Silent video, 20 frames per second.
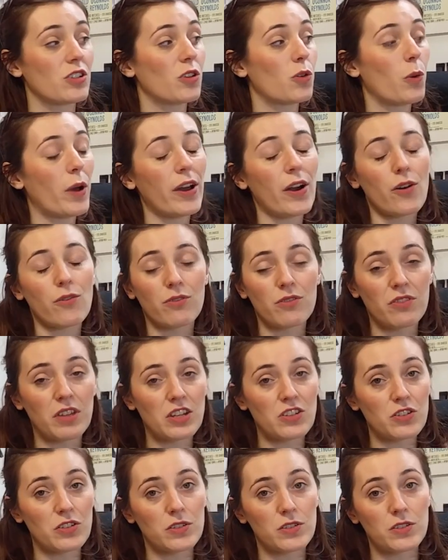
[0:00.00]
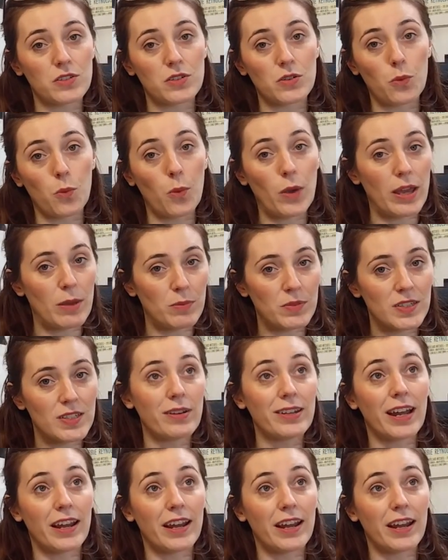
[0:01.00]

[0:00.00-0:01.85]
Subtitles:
and quite often they just whipped,